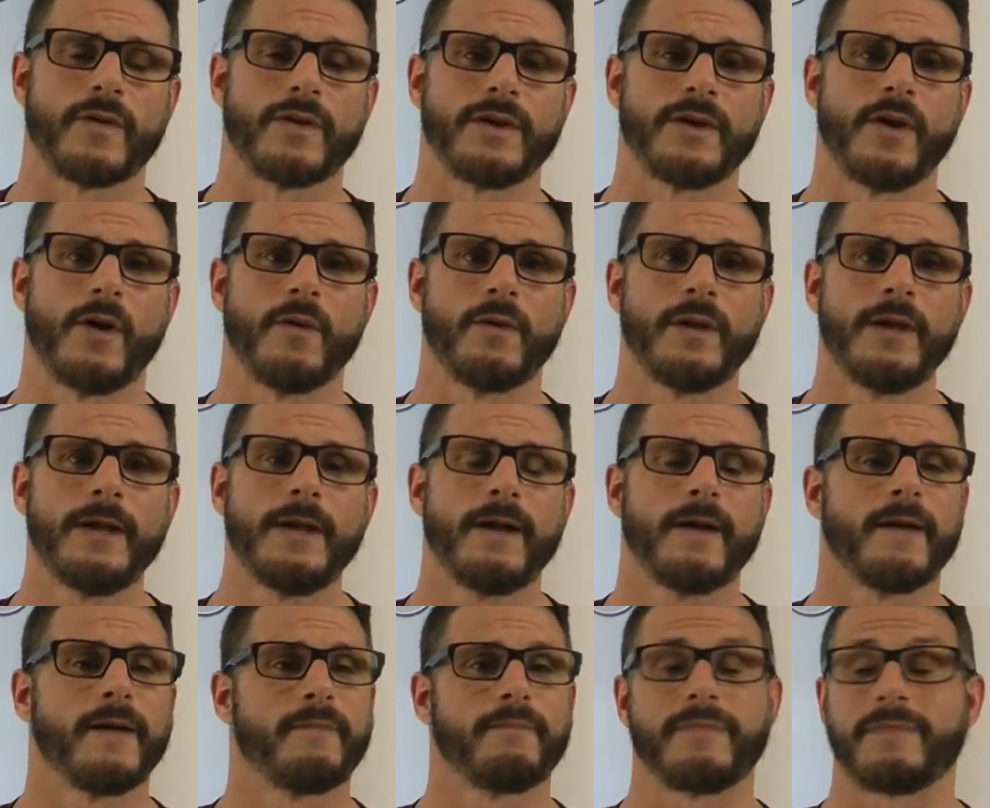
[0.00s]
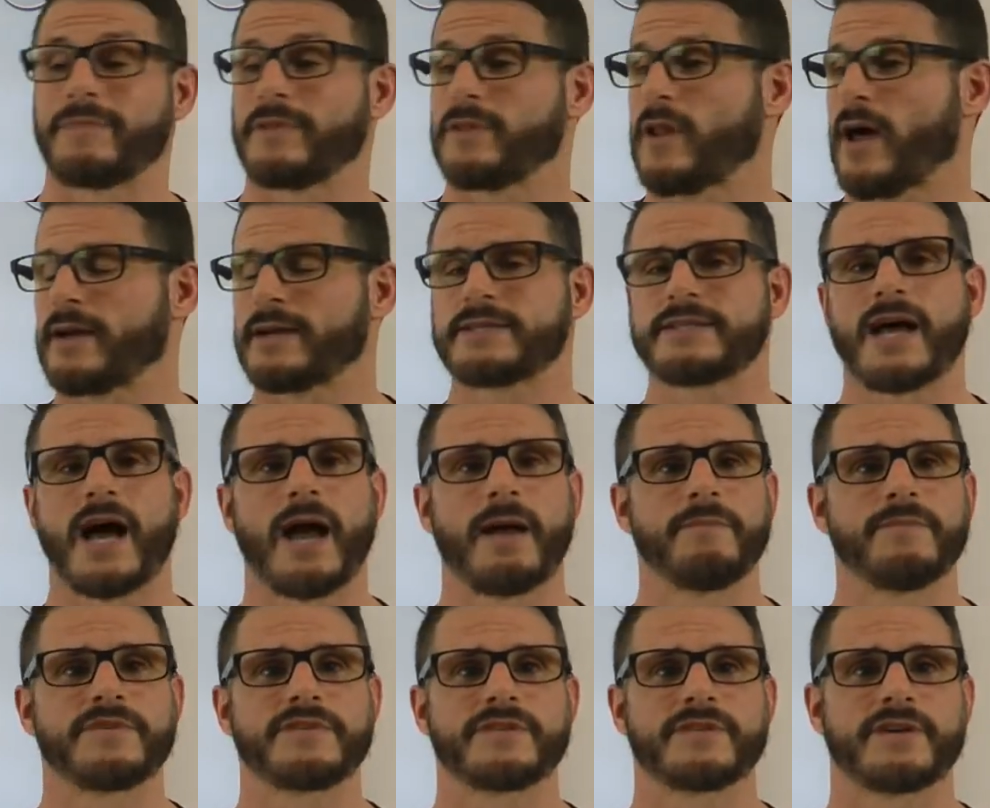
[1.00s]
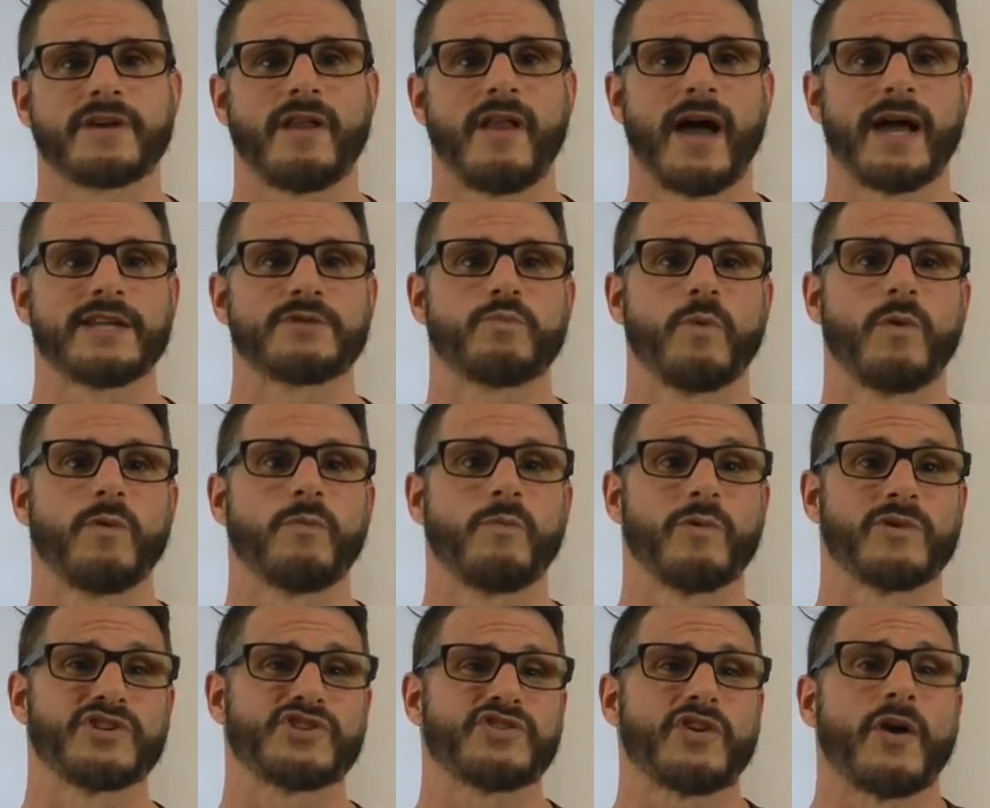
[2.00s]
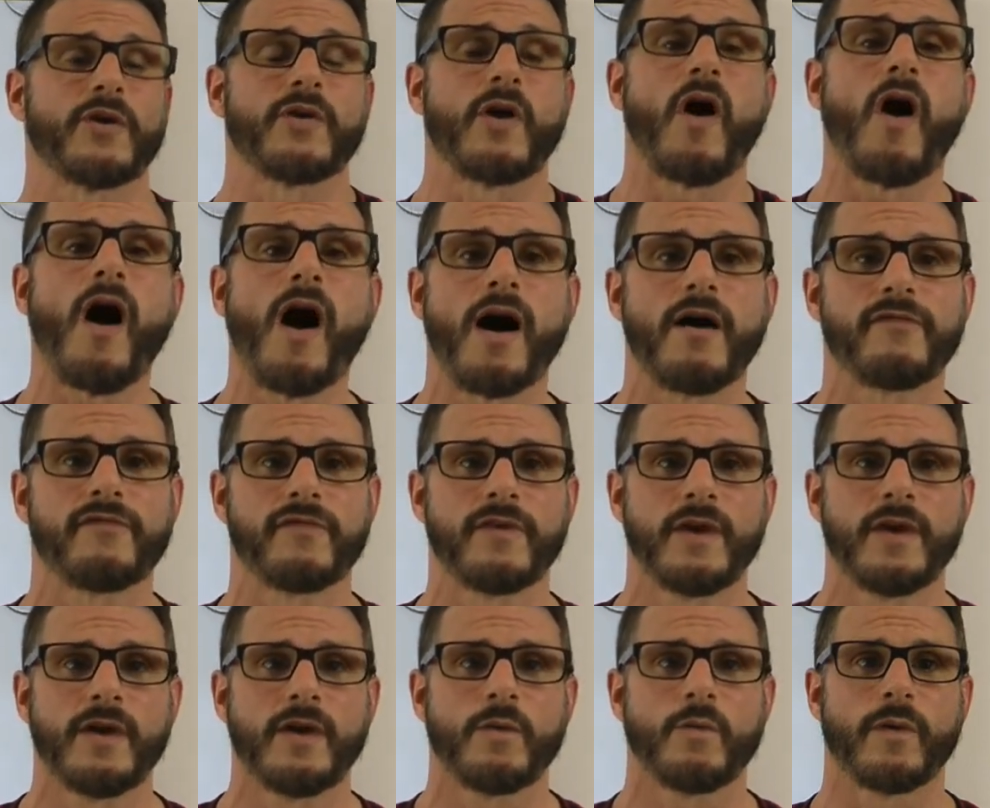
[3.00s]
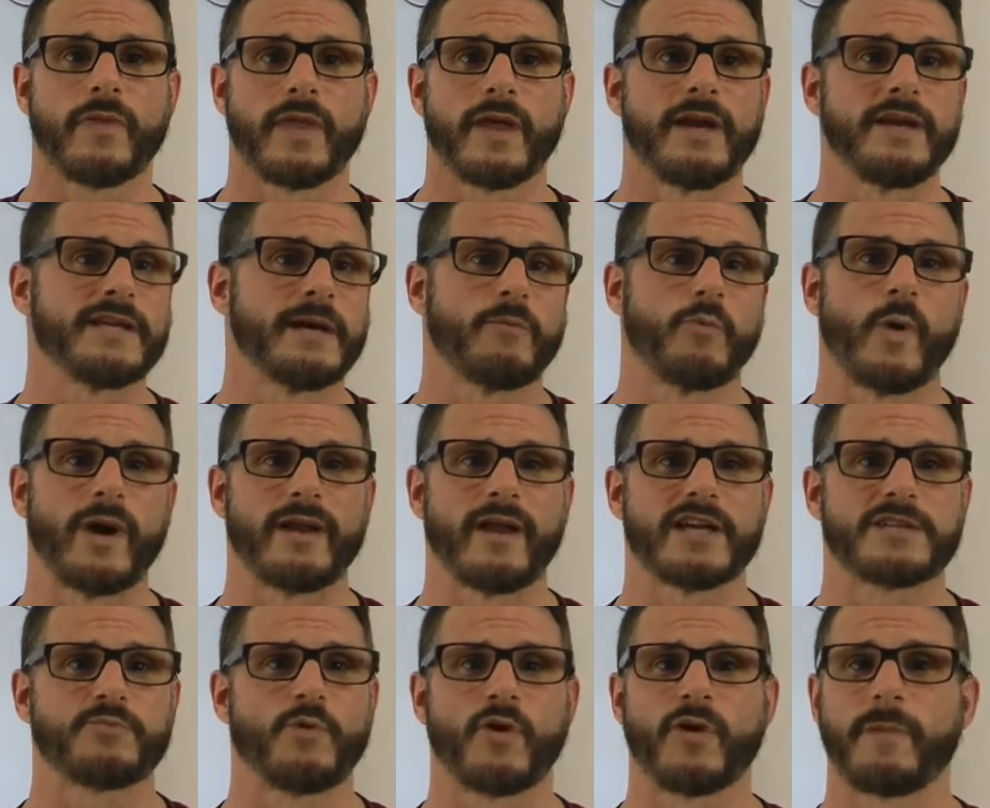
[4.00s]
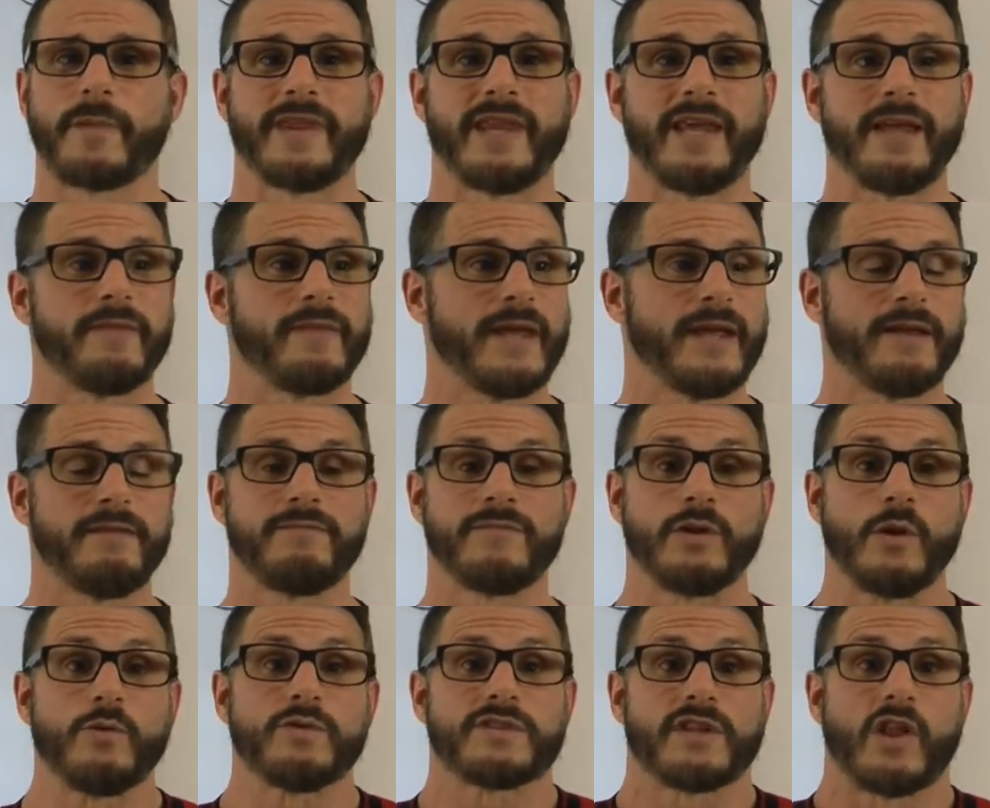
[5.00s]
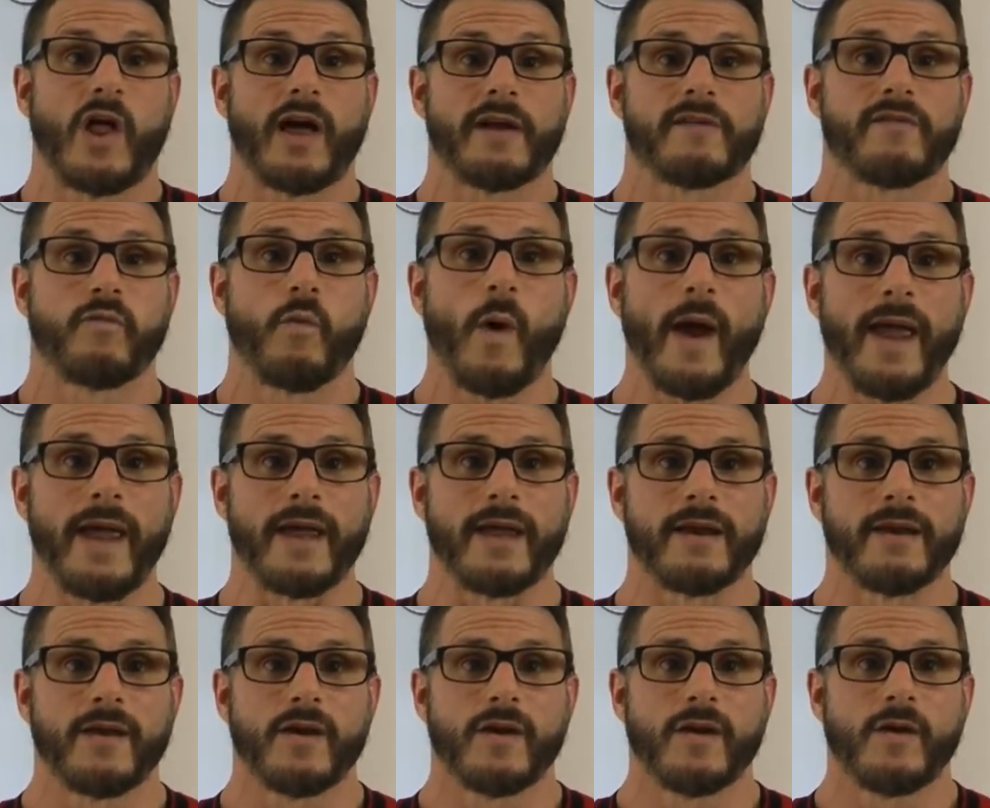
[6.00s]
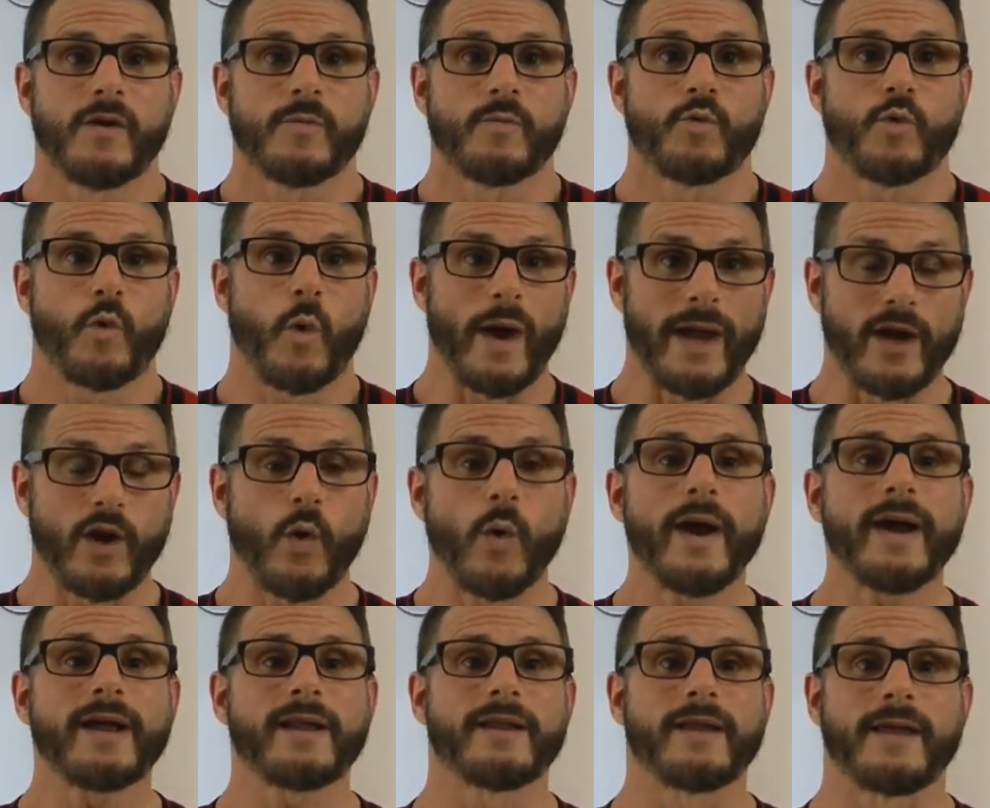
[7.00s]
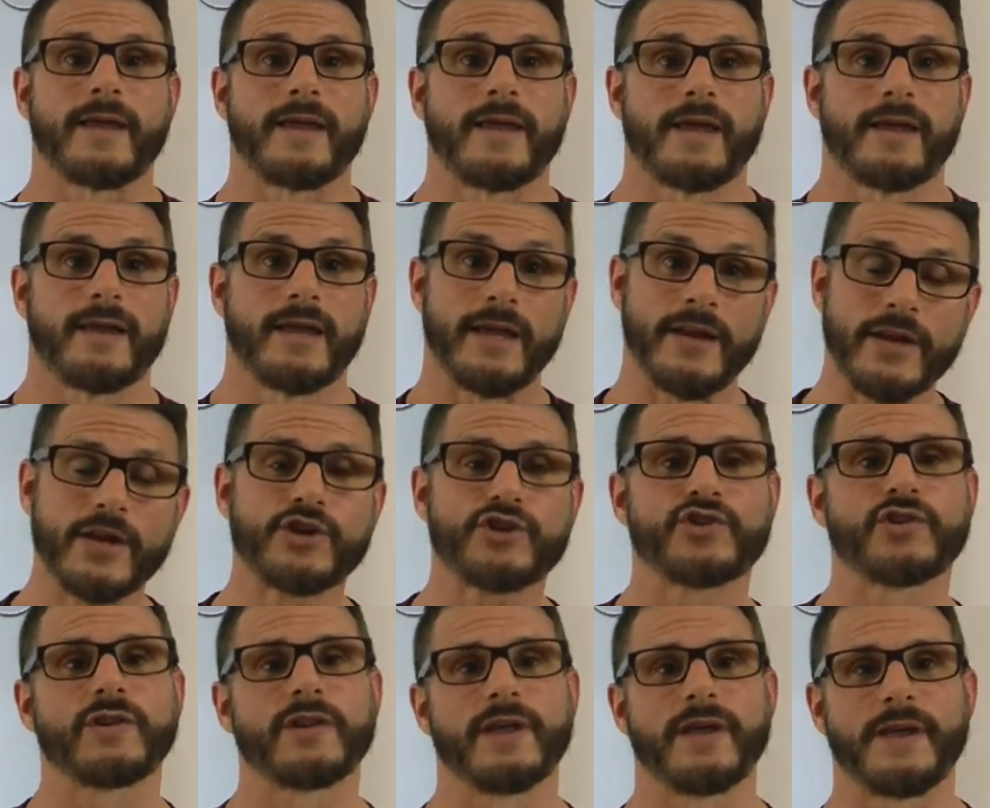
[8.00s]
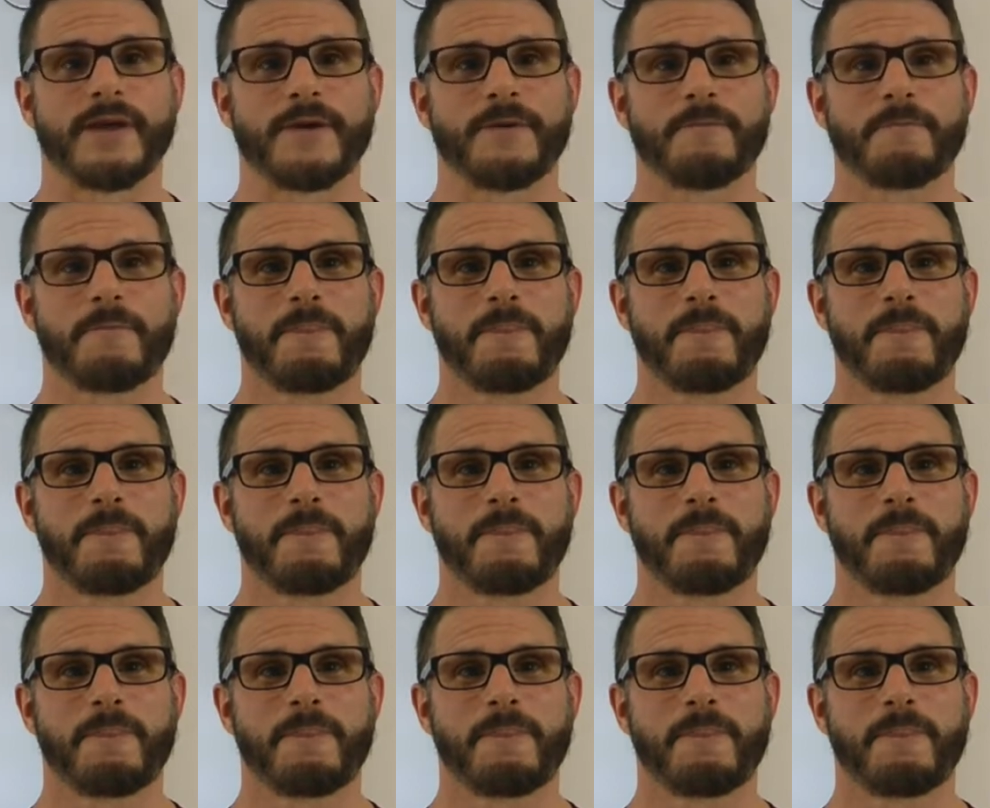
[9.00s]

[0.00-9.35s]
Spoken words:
A lot of times clients will start off with any type of weight loss program, and they lose a lot of weight quite quickly initially,